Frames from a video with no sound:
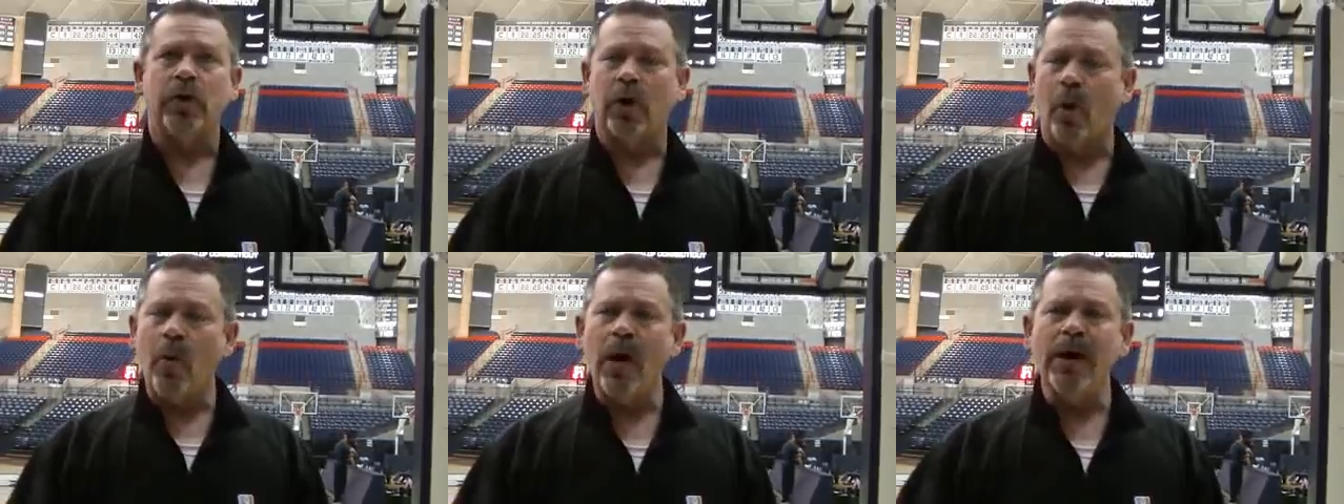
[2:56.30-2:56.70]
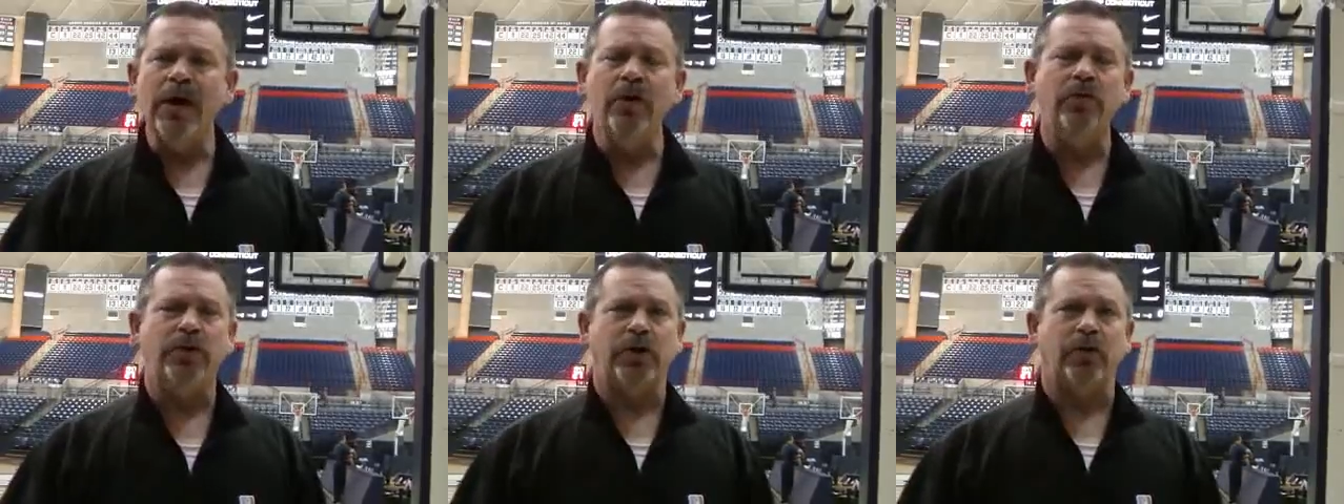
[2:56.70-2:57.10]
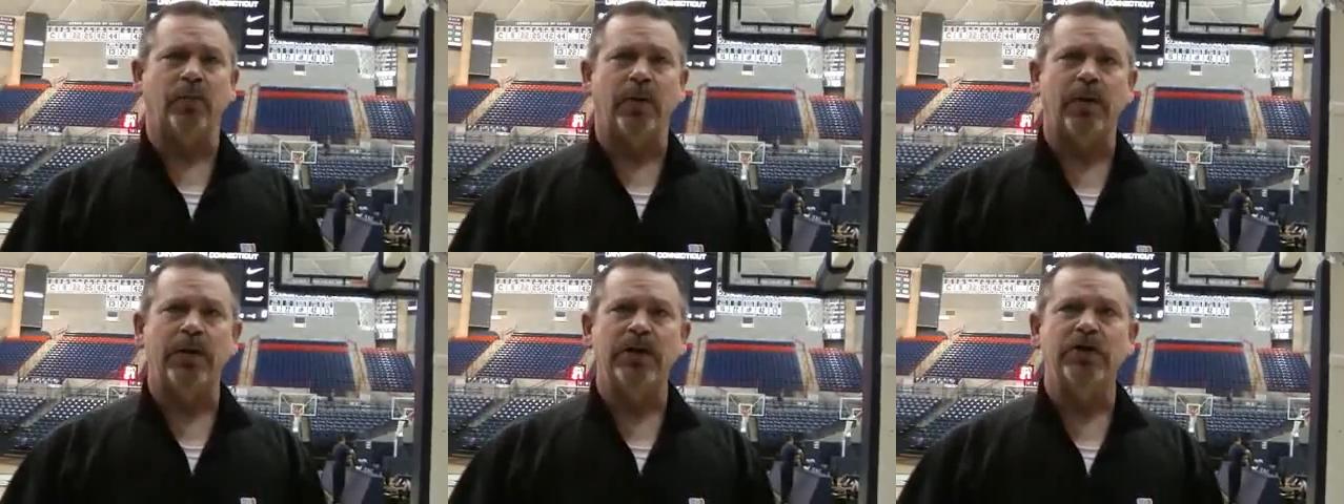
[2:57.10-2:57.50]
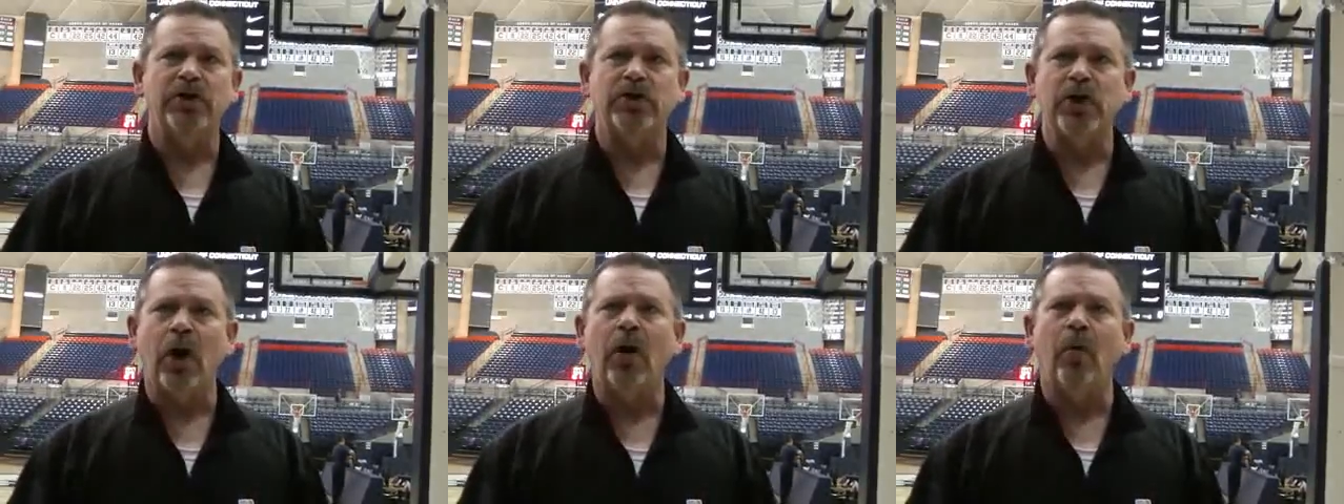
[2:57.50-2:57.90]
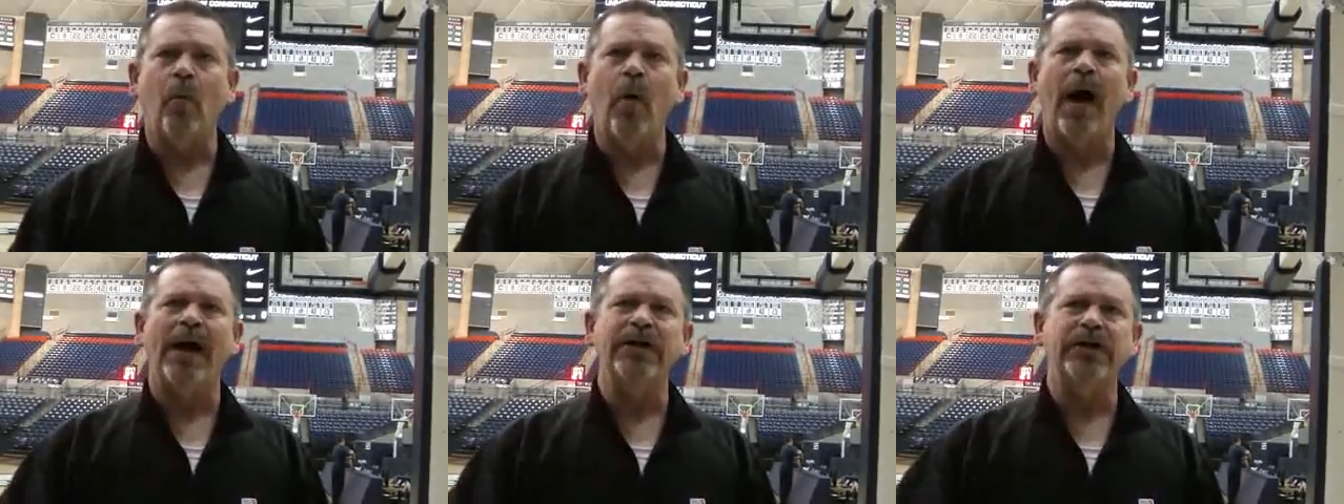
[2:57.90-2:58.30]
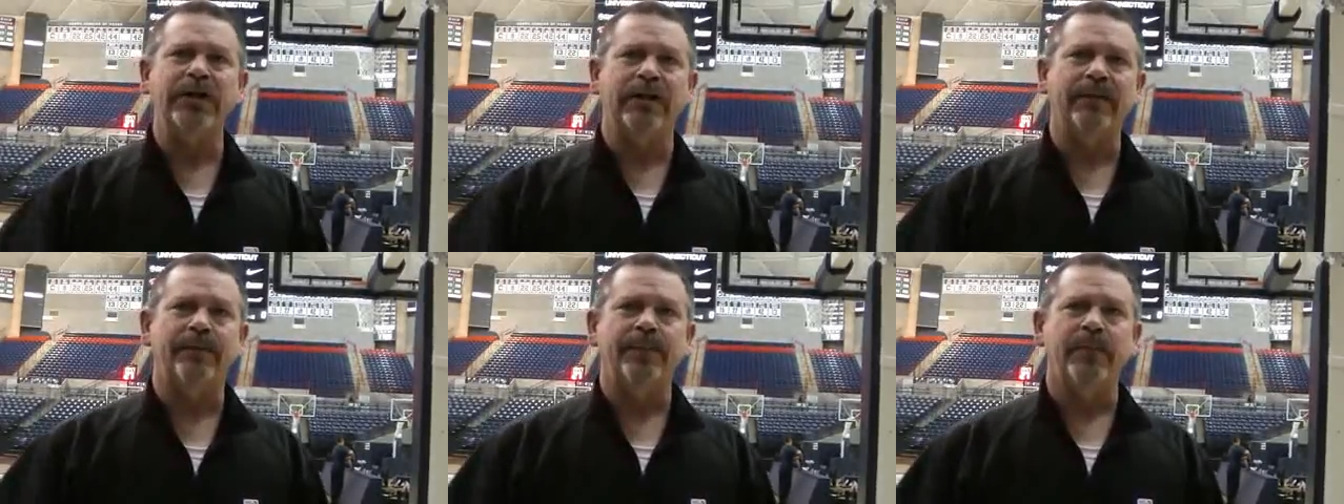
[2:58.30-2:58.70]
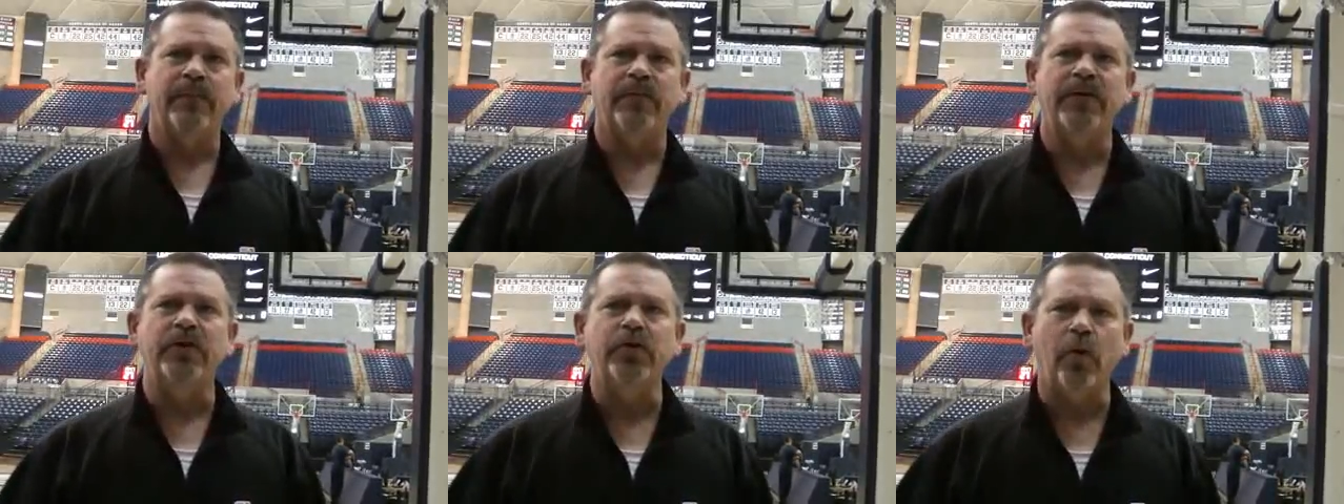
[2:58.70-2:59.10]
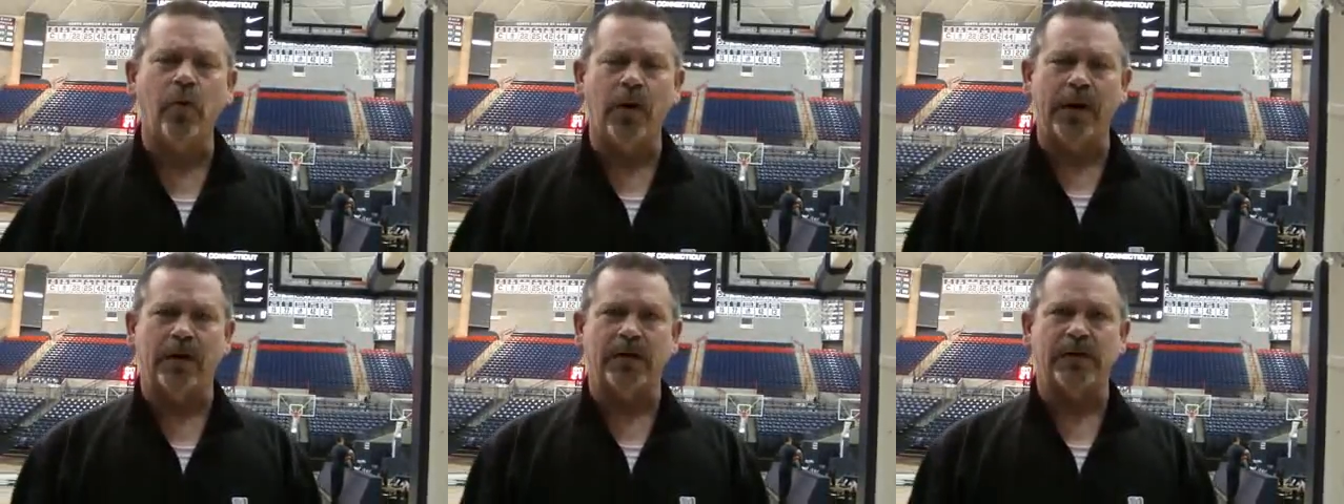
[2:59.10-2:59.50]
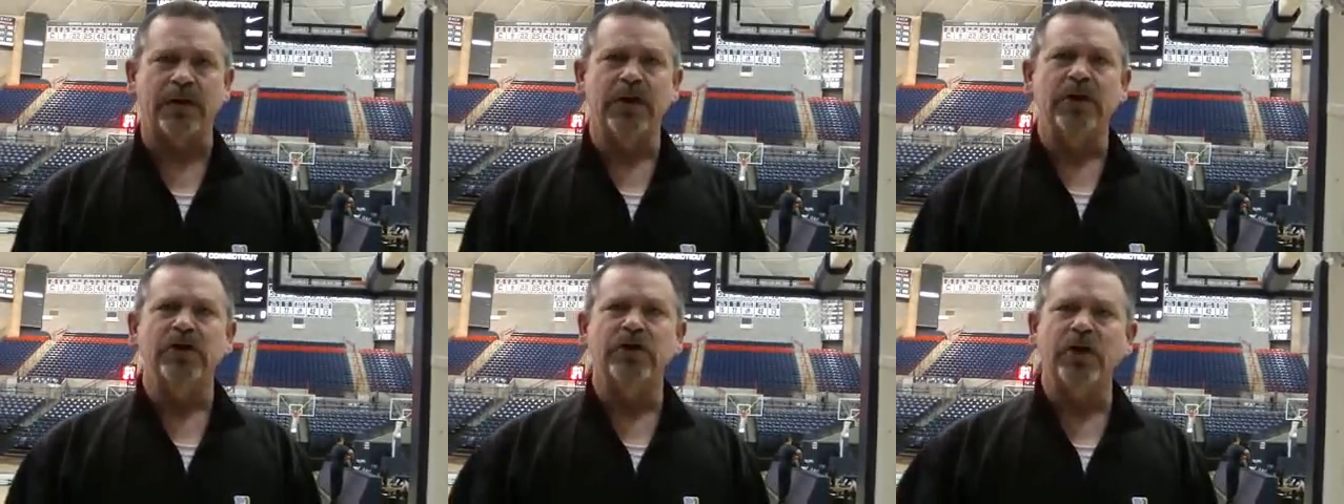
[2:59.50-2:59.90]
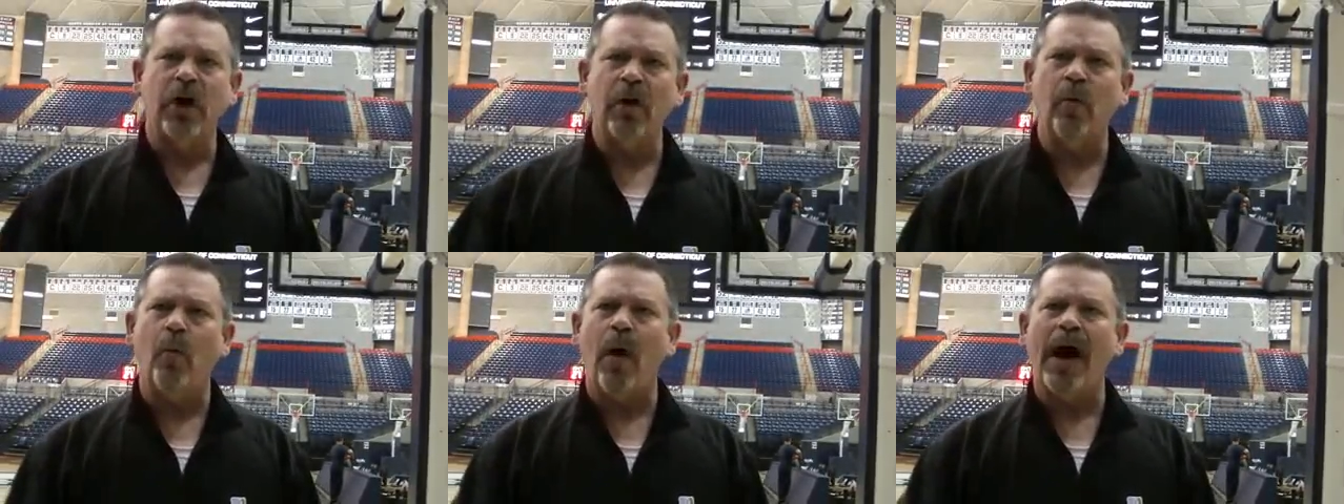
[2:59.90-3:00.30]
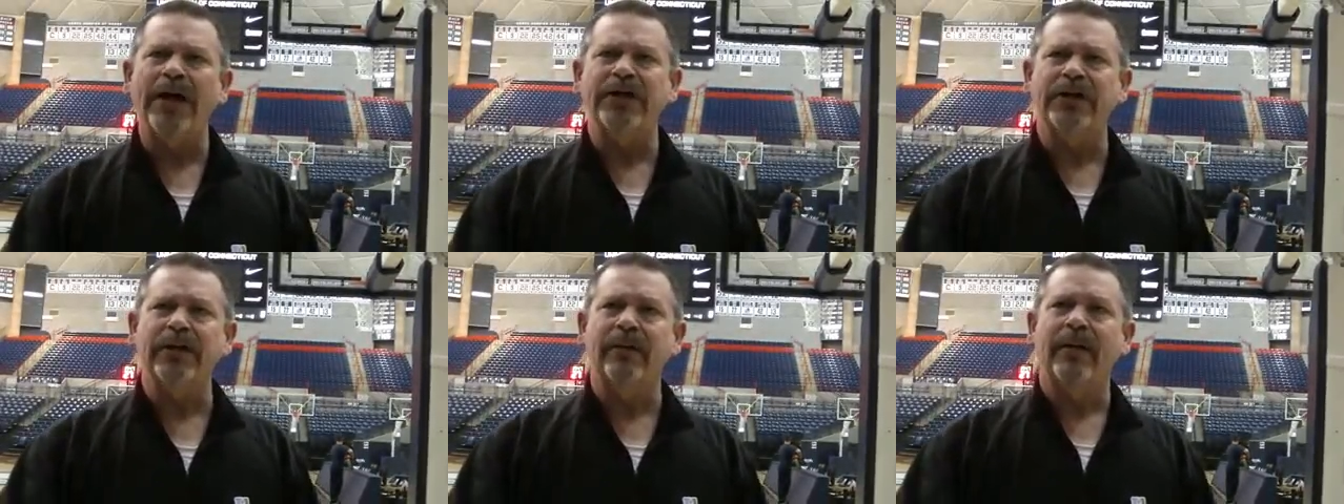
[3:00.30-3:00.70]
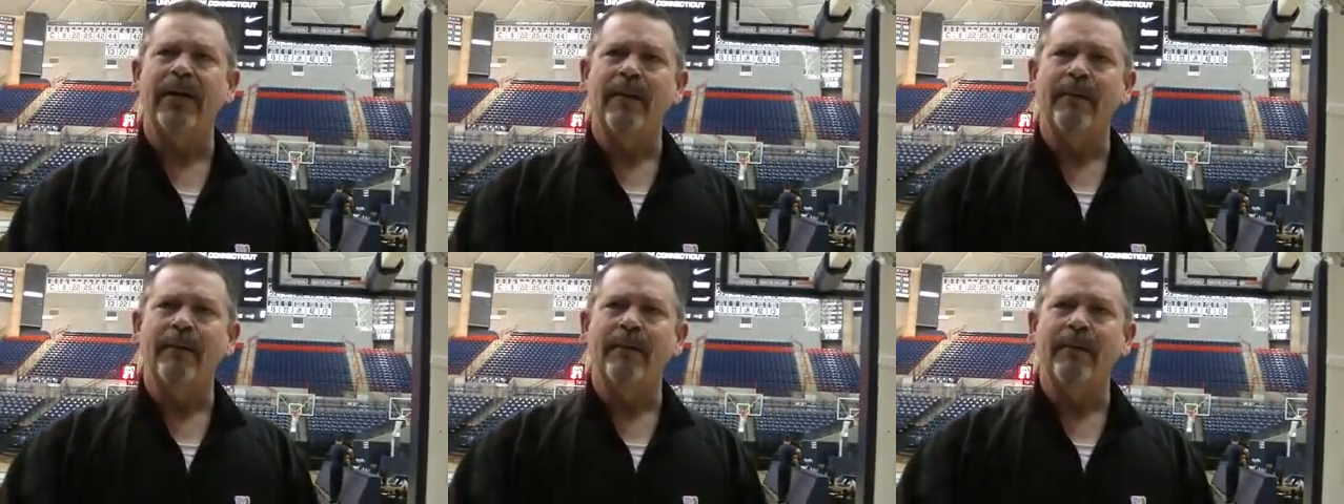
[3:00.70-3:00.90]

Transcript: Go on YouTube. Start watching tutorials. Start watching